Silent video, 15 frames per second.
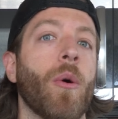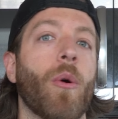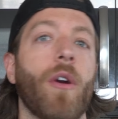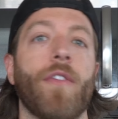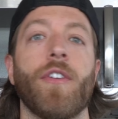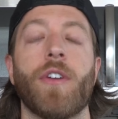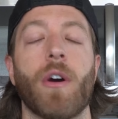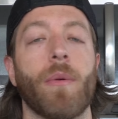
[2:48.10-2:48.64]
or
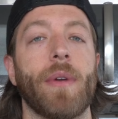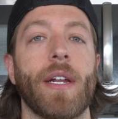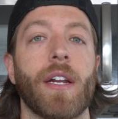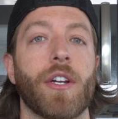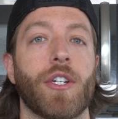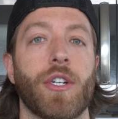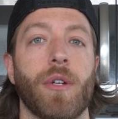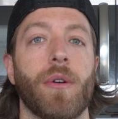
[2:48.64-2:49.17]
if you don't need
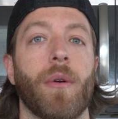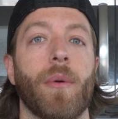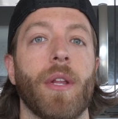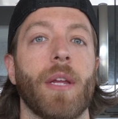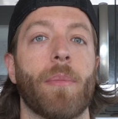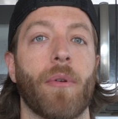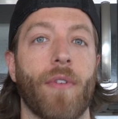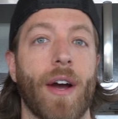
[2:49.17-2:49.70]
a shoe to
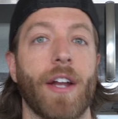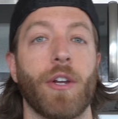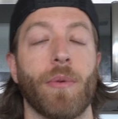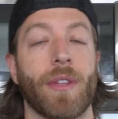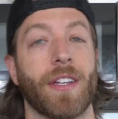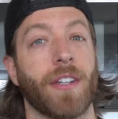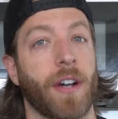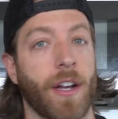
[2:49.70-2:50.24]
really provide you
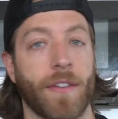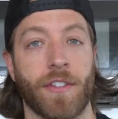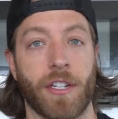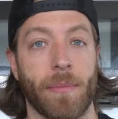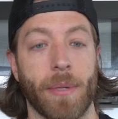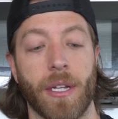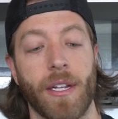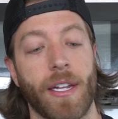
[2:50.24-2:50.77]
with a ton of
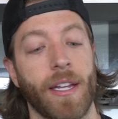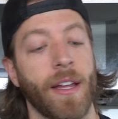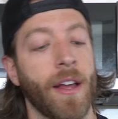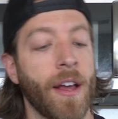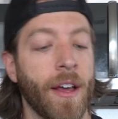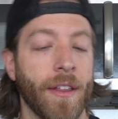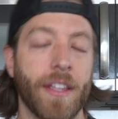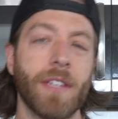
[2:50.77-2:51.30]
stability,
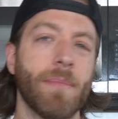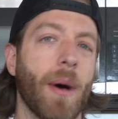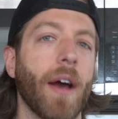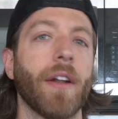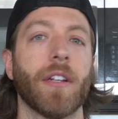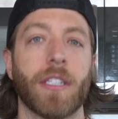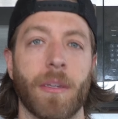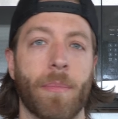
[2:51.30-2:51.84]
this
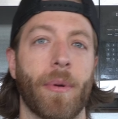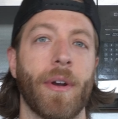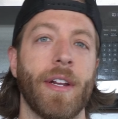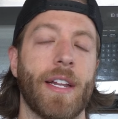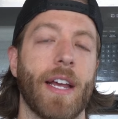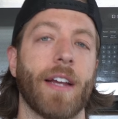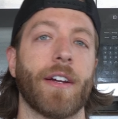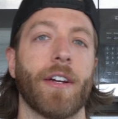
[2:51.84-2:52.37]
model is a pretty
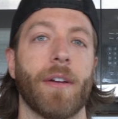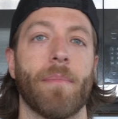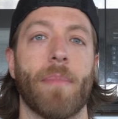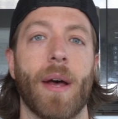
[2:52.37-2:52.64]
dang good